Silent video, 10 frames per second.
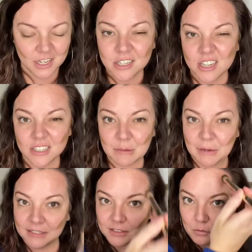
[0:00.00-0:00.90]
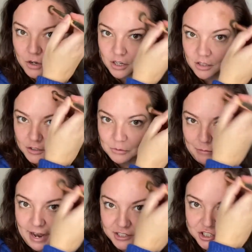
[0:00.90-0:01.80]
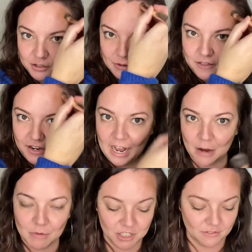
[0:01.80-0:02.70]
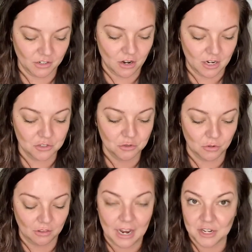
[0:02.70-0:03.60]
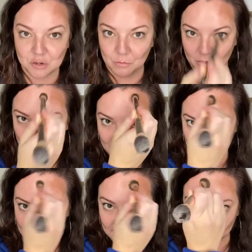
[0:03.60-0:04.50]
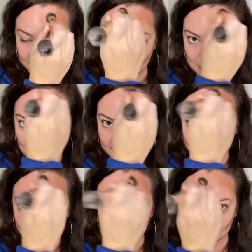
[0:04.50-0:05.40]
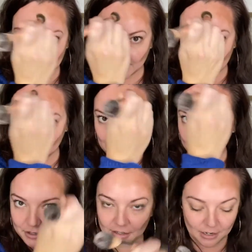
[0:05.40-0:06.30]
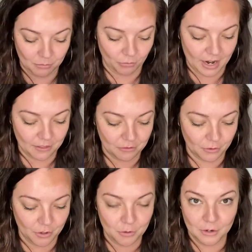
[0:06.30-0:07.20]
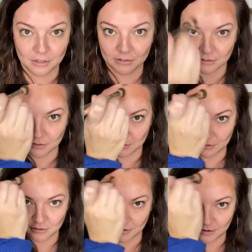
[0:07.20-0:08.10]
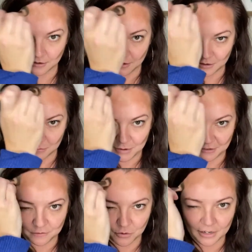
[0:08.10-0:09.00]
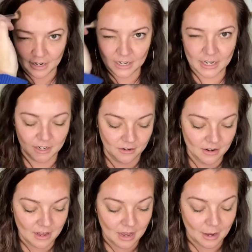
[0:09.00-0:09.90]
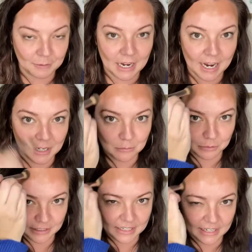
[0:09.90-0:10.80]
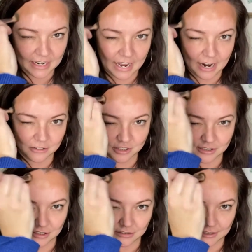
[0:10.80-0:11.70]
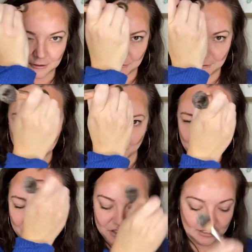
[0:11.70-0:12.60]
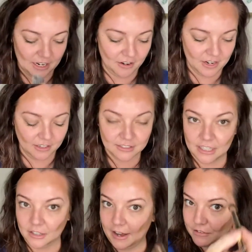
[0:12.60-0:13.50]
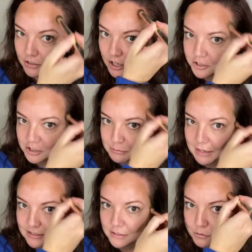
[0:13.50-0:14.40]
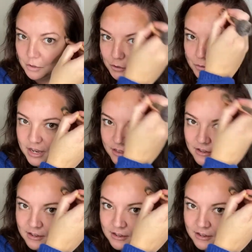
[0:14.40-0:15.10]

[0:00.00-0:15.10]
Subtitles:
Just depends on what colors we matched you with and how much of a contour line you want. So now I'm also going to take and put it up right through my forehead here. I'm kind of blending it out just a little bit more through this area because I'll have a larger space to work with.